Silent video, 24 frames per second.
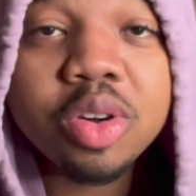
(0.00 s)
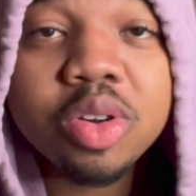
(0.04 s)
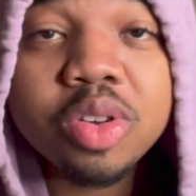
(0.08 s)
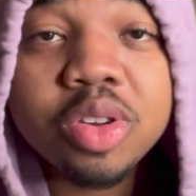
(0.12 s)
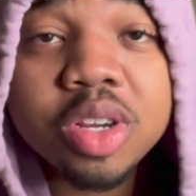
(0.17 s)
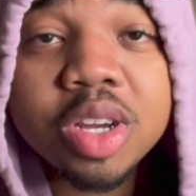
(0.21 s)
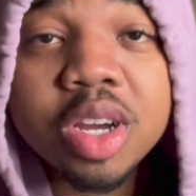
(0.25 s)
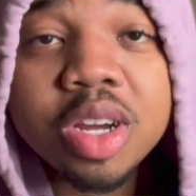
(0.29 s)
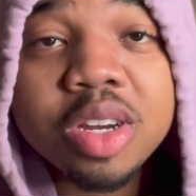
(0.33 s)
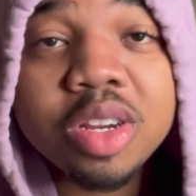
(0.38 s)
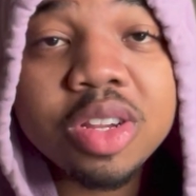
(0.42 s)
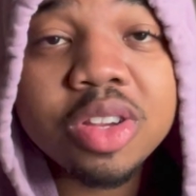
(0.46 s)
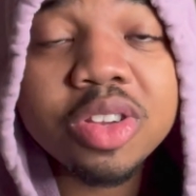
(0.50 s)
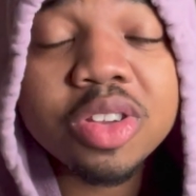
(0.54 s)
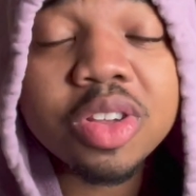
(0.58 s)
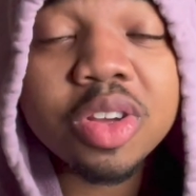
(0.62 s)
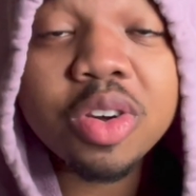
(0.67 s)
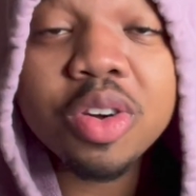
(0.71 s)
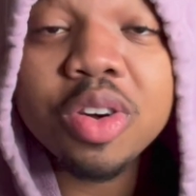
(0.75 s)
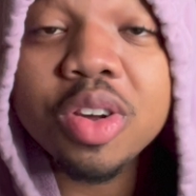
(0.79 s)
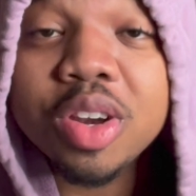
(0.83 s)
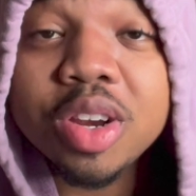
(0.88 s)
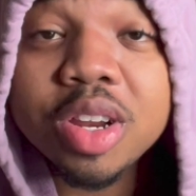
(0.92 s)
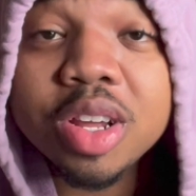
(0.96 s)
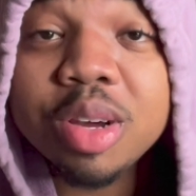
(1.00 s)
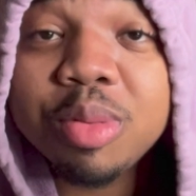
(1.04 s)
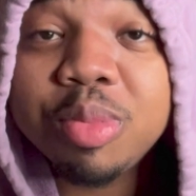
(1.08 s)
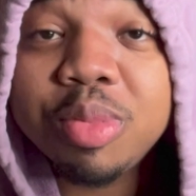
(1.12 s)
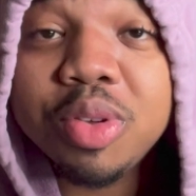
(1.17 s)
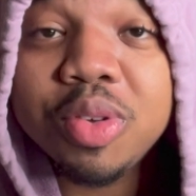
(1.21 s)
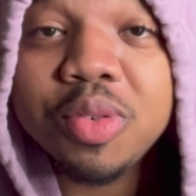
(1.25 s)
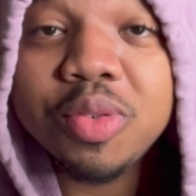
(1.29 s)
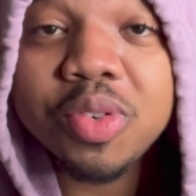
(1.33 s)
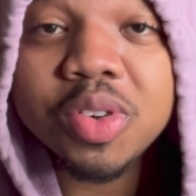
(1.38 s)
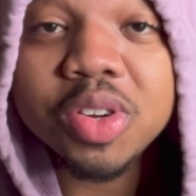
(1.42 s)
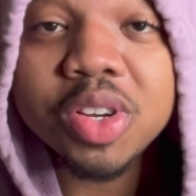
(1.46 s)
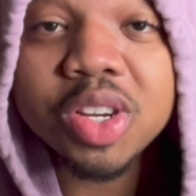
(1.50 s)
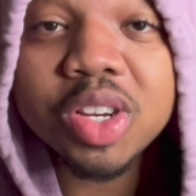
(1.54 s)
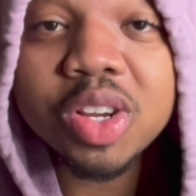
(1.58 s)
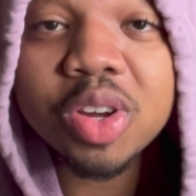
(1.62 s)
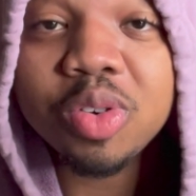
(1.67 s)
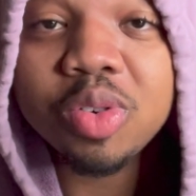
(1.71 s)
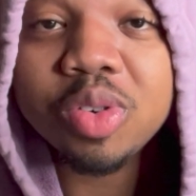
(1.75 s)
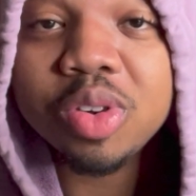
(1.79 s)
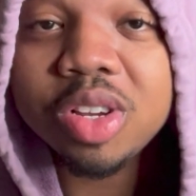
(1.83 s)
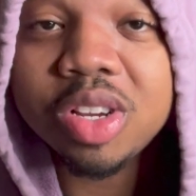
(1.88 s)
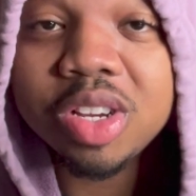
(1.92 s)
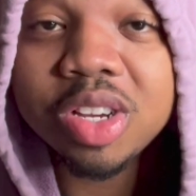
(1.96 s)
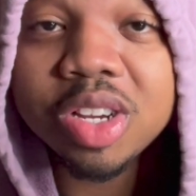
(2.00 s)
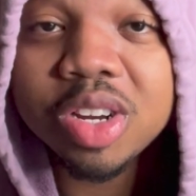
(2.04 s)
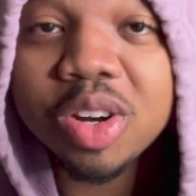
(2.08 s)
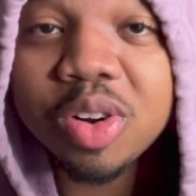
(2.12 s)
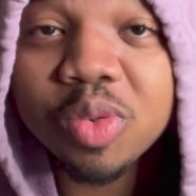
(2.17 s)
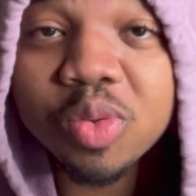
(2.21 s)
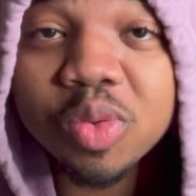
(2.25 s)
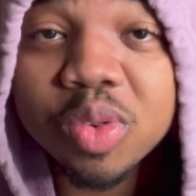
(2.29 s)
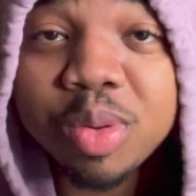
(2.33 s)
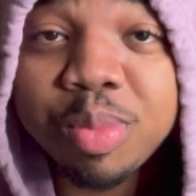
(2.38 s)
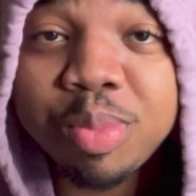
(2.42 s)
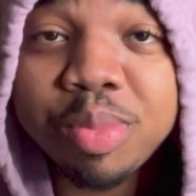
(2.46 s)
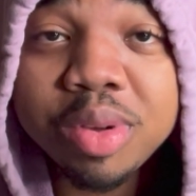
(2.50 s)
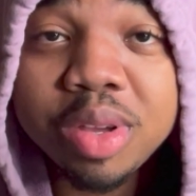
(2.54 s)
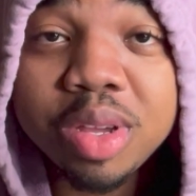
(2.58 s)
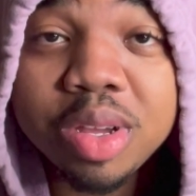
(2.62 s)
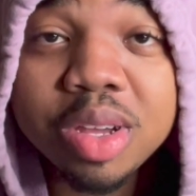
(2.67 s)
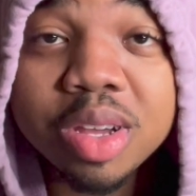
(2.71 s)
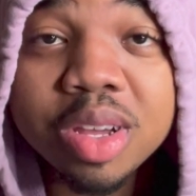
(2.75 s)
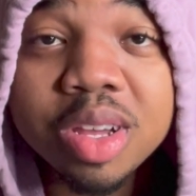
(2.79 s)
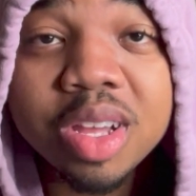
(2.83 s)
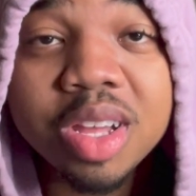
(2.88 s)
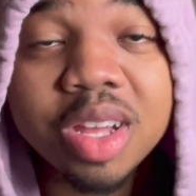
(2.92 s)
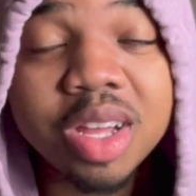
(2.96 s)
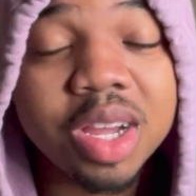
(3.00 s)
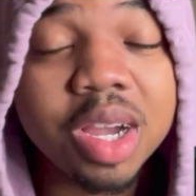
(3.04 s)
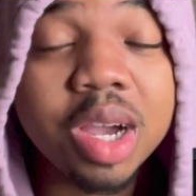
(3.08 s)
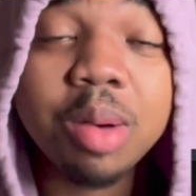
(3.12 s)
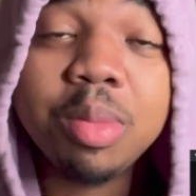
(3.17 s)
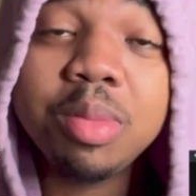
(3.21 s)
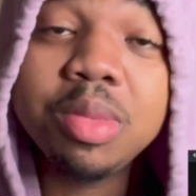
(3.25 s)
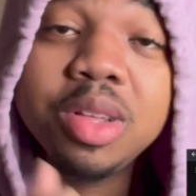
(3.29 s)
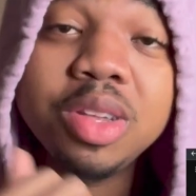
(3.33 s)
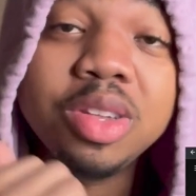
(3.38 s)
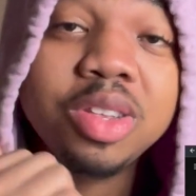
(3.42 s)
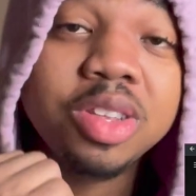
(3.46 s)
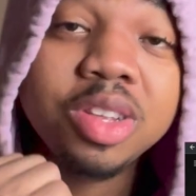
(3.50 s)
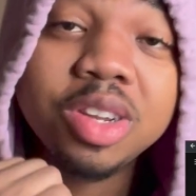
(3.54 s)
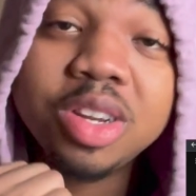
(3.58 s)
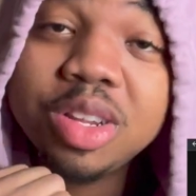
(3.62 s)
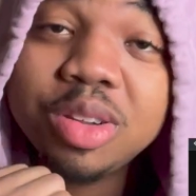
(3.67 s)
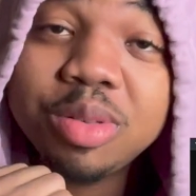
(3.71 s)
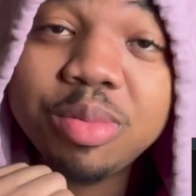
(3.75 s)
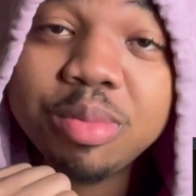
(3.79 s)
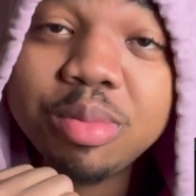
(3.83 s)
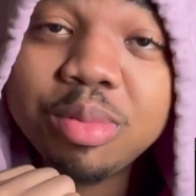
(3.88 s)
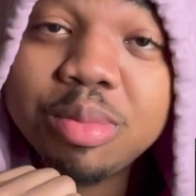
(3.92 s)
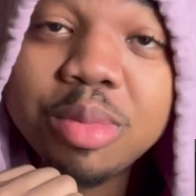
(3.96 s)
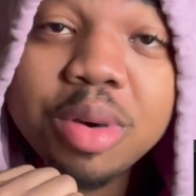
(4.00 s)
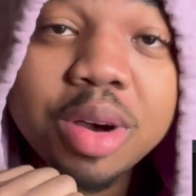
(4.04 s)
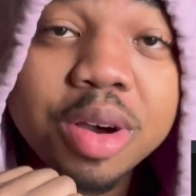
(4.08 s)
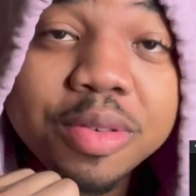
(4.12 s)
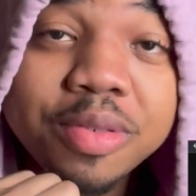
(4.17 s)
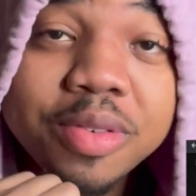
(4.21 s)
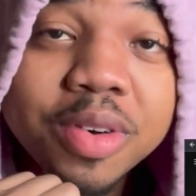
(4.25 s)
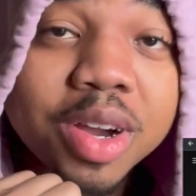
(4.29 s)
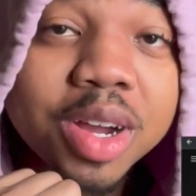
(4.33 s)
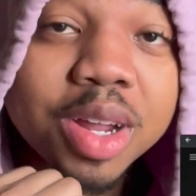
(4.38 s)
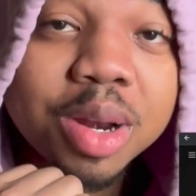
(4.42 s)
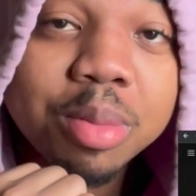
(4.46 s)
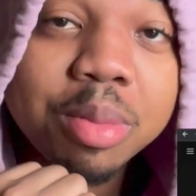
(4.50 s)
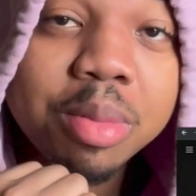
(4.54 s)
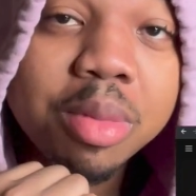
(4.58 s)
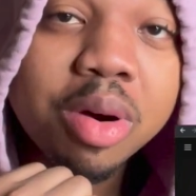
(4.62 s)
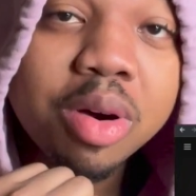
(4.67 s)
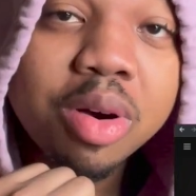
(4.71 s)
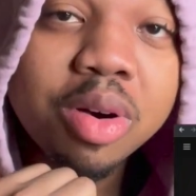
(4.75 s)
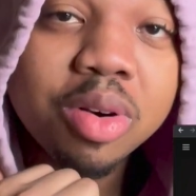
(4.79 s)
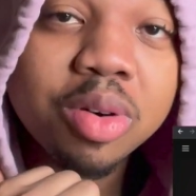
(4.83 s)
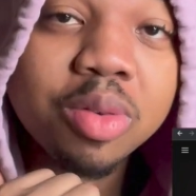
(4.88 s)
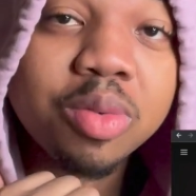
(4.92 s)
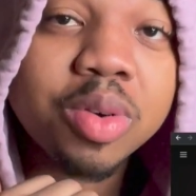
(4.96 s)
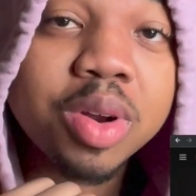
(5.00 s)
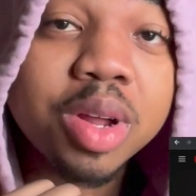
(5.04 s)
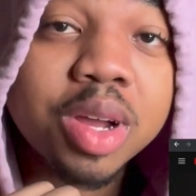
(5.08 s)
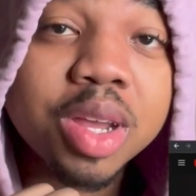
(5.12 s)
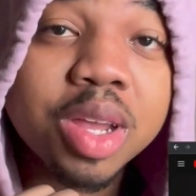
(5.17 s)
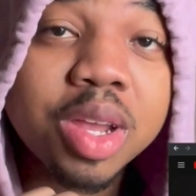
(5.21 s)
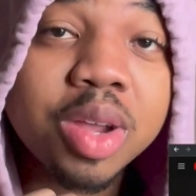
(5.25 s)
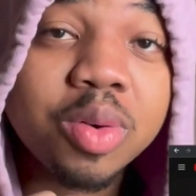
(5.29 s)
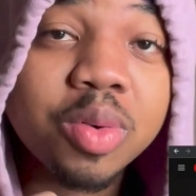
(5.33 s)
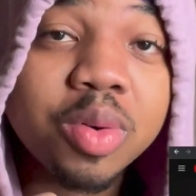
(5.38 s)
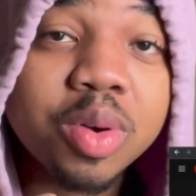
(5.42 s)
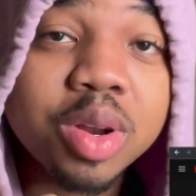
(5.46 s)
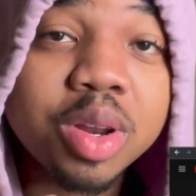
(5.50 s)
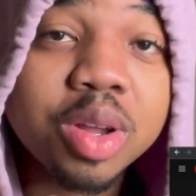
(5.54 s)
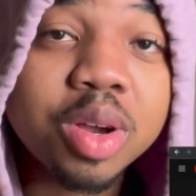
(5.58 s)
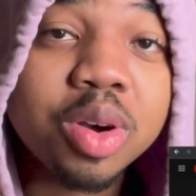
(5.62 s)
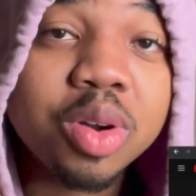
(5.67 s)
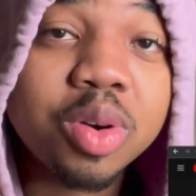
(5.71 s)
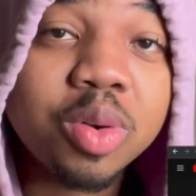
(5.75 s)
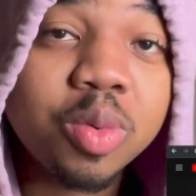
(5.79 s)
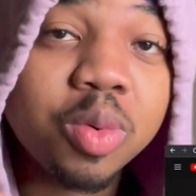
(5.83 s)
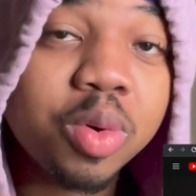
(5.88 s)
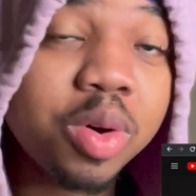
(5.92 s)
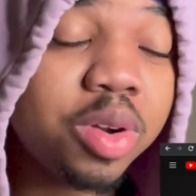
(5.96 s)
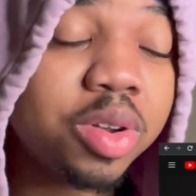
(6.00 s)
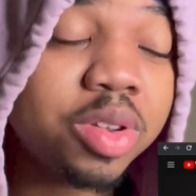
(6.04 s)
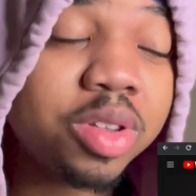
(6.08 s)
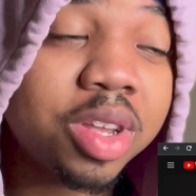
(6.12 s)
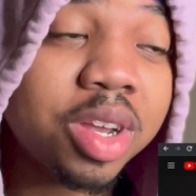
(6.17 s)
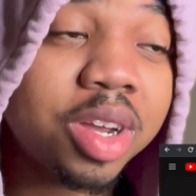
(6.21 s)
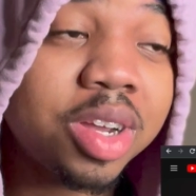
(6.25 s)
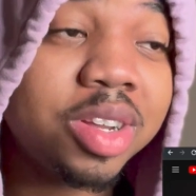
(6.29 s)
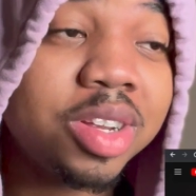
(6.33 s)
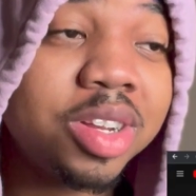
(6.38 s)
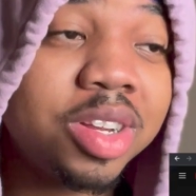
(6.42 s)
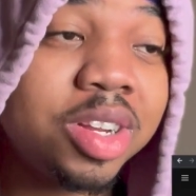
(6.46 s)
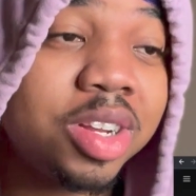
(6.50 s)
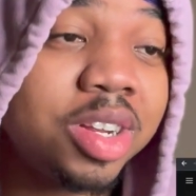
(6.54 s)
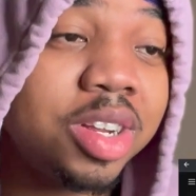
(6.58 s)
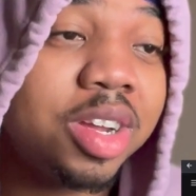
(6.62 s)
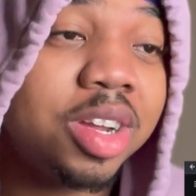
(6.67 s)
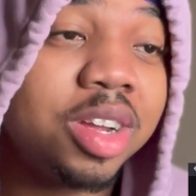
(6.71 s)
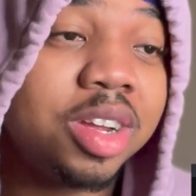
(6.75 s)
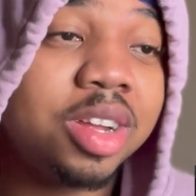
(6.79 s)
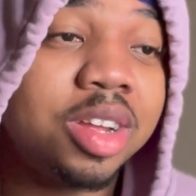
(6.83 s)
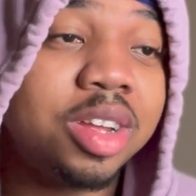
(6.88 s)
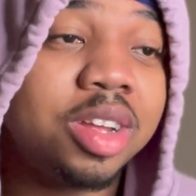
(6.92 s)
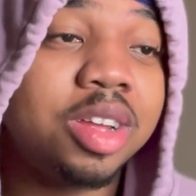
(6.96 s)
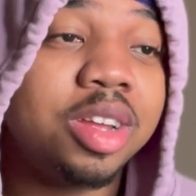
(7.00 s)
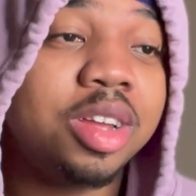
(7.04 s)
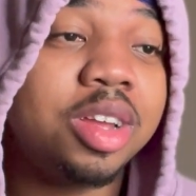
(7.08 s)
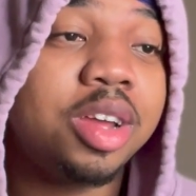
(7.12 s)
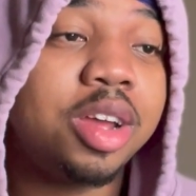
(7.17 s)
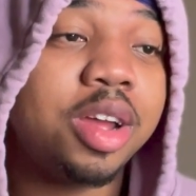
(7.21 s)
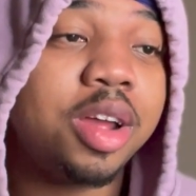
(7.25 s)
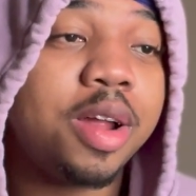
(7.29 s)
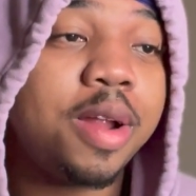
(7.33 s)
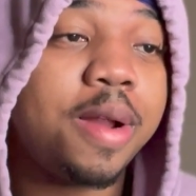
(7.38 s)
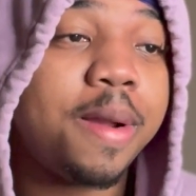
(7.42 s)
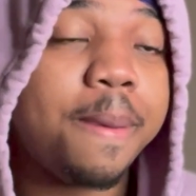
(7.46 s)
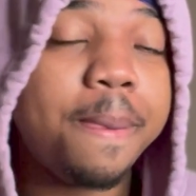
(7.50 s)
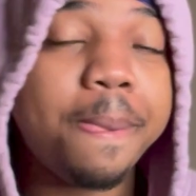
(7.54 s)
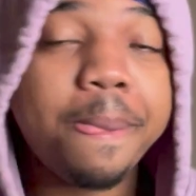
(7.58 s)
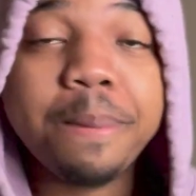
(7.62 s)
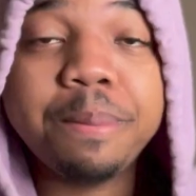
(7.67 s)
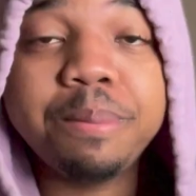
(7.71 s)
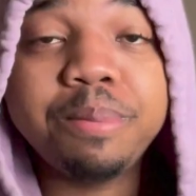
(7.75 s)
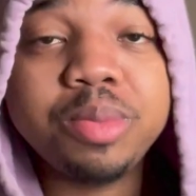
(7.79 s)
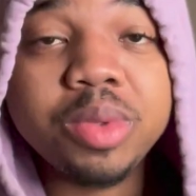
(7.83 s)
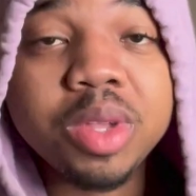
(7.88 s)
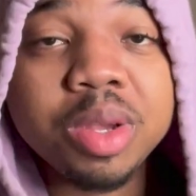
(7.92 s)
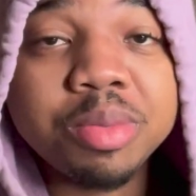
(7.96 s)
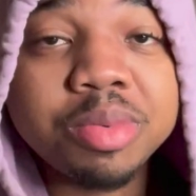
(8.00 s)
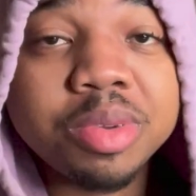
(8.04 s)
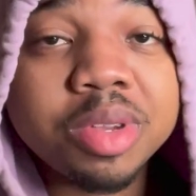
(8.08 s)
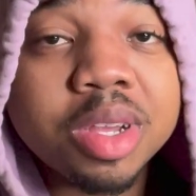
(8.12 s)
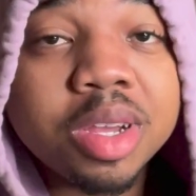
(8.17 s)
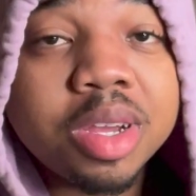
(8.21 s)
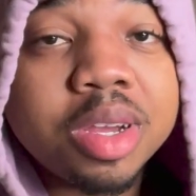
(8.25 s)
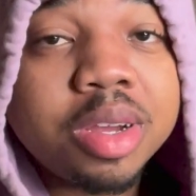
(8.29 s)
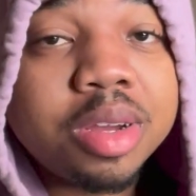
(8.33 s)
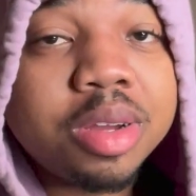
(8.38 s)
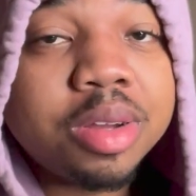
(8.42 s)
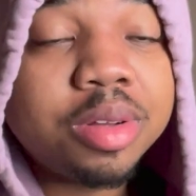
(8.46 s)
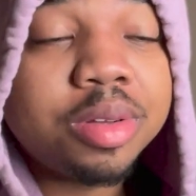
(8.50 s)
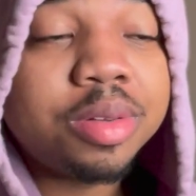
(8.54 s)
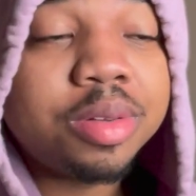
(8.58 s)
Y'all, this song a W for sure. This shit on repeat. I'ma listen to this motherfucker tomorrow when I get ready to go to work type shit. You know what I'm saying?